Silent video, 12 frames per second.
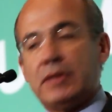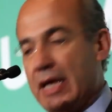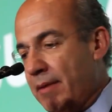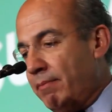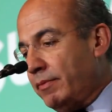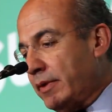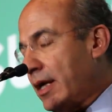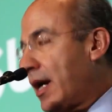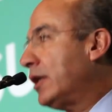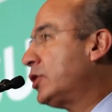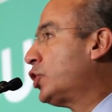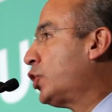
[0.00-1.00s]
them, there
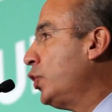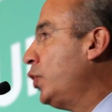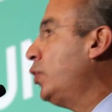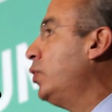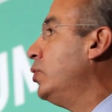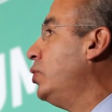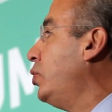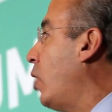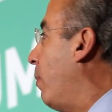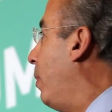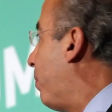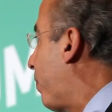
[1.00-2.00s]
are two
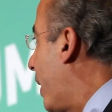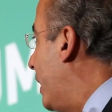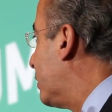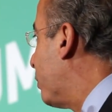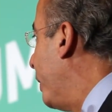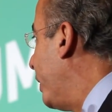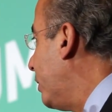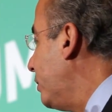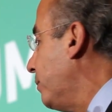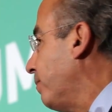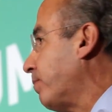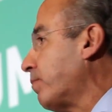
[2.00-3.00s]
Nobel Prize winners
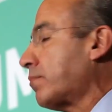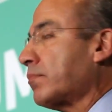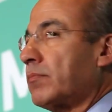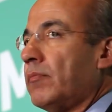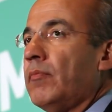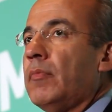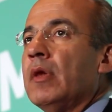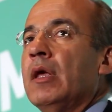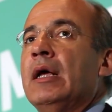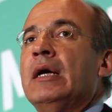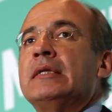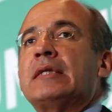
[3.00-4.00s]

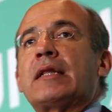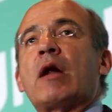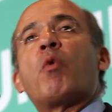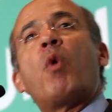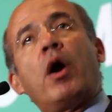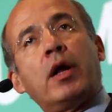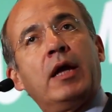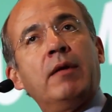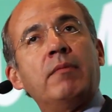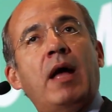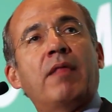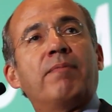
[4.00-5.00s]
that
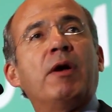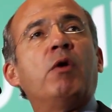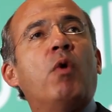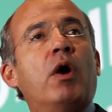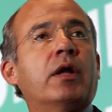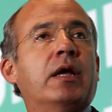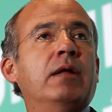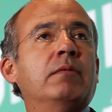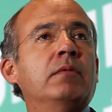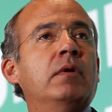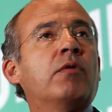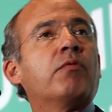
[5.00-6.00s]
have been
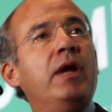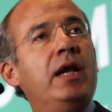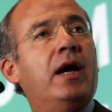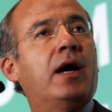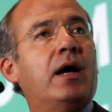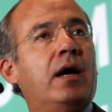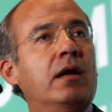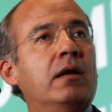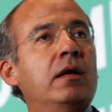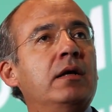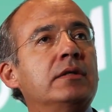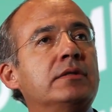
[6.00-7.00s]
working really hard
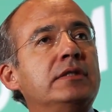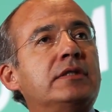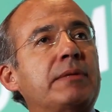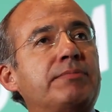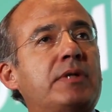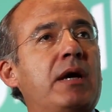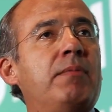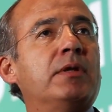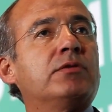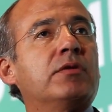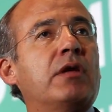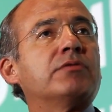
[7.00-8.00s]
since September
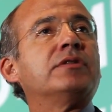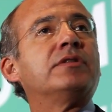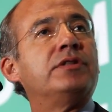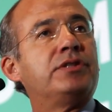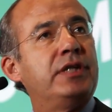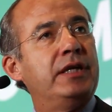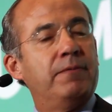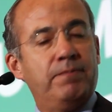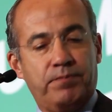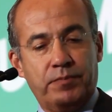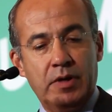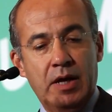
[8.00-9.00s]
2013.
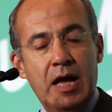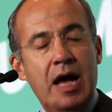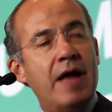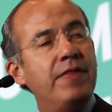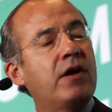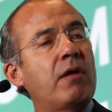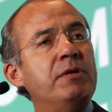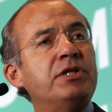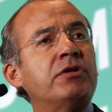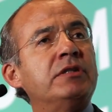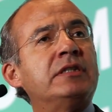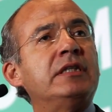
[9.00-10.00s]
And the
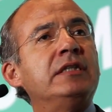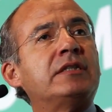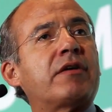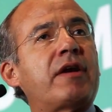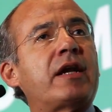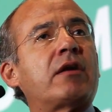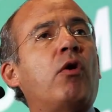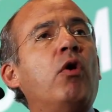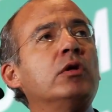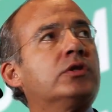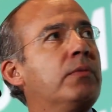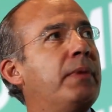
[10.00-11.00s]
commission is integrated
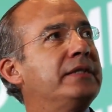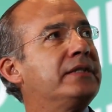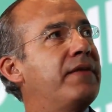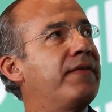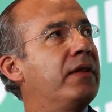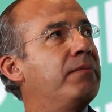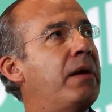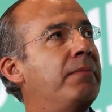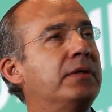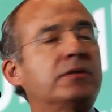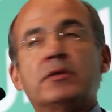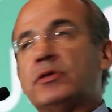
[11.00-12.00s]
also by several
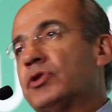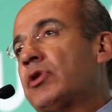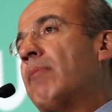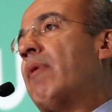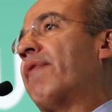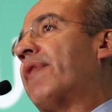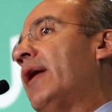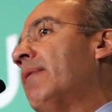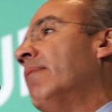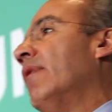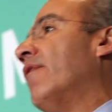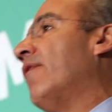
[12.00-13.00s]
members. Some of
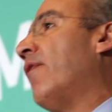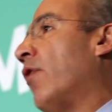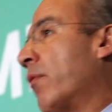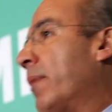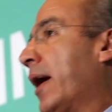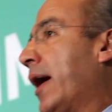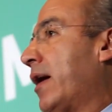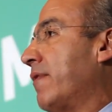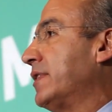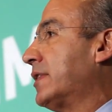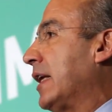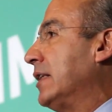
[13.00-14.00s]
them former head
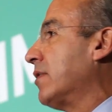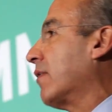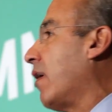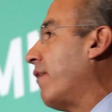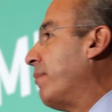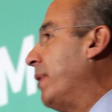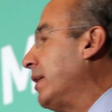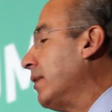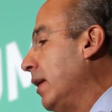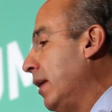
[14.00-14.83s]
of states of government,